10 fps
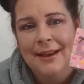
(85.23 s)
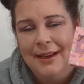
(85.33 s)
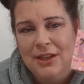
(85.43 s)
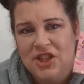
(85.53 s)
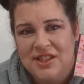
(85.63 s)

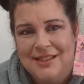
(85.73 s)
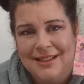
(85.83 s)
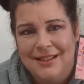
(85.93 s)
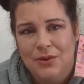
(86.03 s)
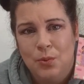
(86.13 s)
it just
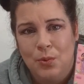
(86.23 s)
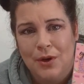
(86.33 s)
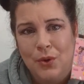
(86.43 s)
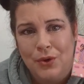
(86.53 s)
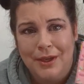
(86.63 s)
didn't
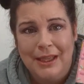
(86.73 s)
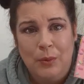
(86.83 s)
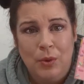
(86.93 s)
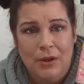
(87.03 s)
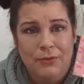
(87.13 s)
work really
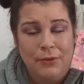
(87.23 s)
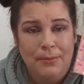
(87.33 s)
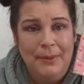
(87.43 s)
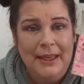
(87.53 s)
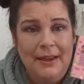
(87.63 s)
well for
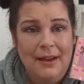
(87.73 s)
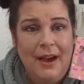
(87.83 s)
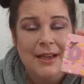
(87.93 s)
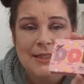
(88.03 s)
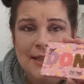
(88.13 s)
me.
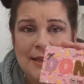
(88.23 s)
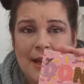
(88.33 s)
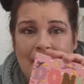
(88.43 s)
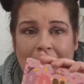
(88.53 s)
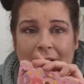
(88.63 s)
I did
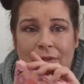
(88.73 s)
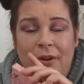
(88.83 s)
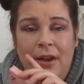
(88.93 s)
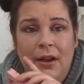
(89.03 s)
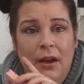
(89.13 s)
have
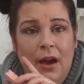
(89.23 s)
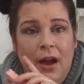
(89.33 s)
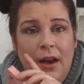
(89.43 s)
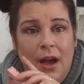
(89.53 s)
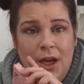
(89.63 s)

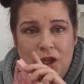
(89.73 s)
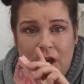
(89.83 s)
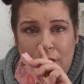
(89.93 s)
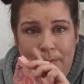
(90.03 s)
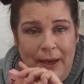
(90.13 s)
an
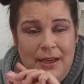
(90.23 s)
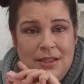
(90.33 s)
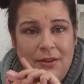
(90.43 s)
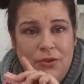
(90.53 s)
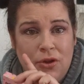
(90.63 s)
eyeshadow base
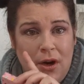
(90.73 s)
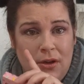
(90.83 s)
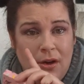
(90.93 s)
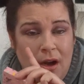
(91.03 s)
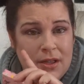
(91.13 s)
of
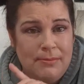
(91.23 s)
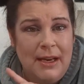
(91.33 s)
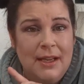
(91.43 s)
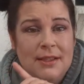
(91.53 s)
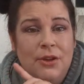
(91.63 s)
Gerard
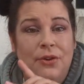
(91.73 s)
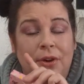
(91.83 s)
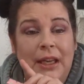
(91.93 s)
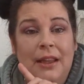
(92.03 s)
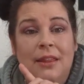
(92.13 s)
Cosmetics
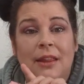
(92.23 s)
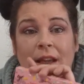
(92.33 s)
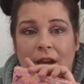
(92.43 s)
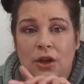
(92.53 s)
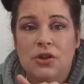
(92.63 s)
underneath,
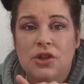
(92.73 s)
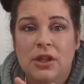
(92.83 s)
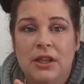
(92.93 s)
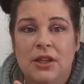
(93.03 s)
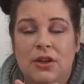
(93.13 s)
like I
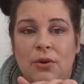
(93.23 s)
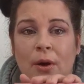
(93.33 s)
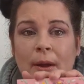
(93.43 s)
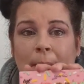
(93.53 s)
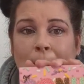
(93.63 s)
usually do,
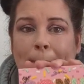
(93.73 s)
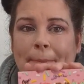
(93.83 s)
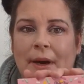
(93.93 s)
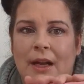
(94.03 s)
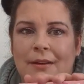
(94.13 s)

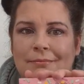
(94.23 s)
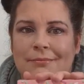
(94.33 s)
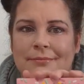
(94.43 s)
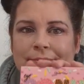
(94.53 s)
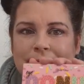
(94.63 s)
but
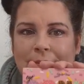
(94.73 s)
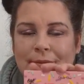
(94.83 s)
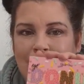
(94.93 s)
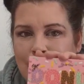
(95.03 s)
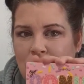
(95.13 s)

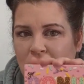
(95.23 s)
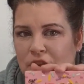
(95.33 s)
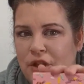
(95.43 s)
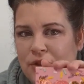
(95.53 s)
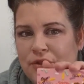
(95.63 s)
I'm not a
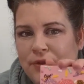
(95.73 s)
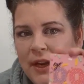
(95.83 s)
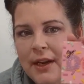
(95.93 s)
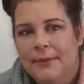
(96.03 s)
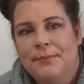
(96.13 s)
huge
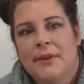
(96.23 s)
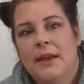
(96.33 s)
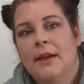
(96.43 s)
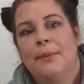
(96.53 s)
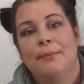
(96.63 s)
fan.
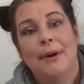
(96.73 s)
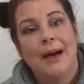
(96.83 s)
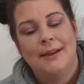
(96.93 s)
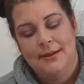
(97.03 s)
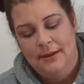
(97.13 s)

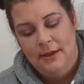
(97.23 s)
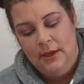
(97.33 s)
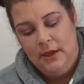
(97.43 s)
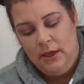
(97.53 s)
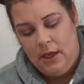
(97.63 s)
But
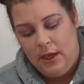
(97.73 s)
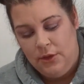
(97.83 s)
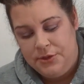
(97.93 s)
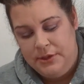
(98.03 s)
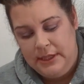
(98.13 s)
I
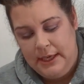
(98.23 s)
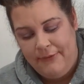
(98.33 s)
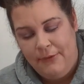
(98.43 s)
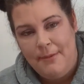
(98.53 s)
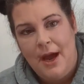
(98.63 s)
also did
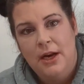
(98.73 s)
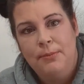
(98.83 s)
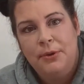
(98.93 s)
get from Item